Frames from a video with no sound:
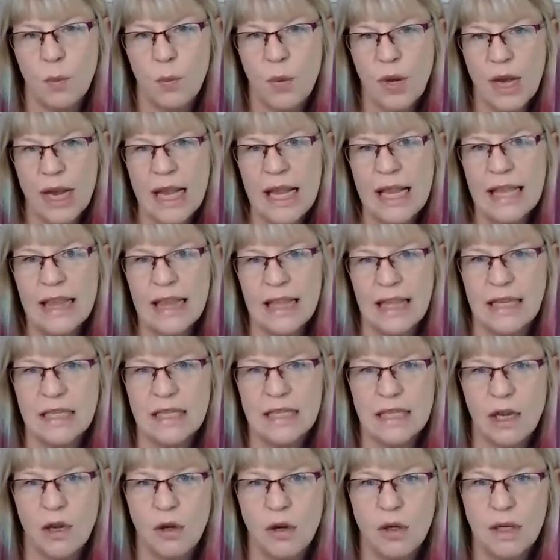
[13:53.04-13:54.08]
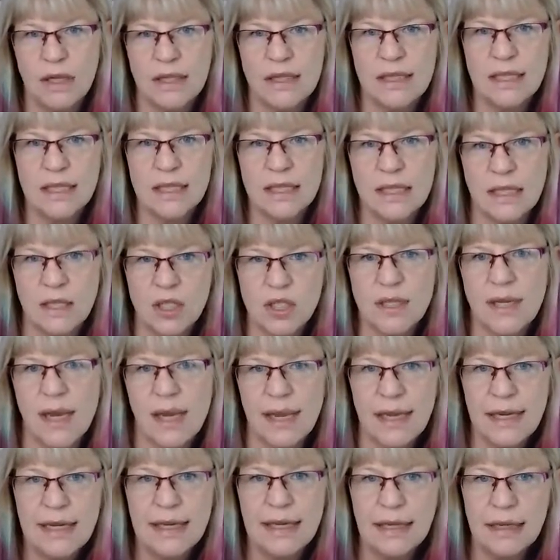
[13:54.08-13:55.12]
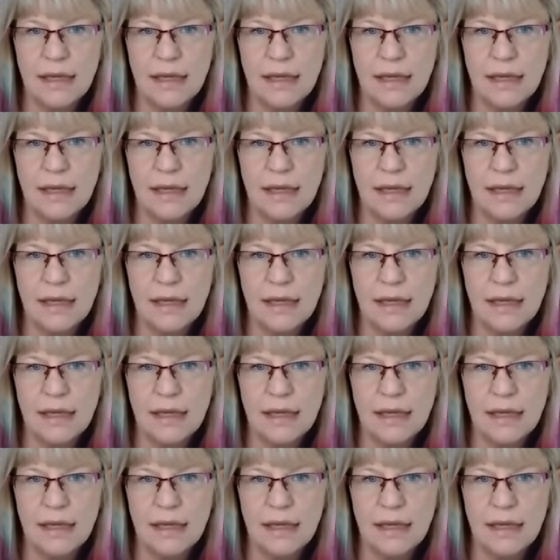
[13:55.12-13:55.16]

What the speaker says: breaking things down into such tiny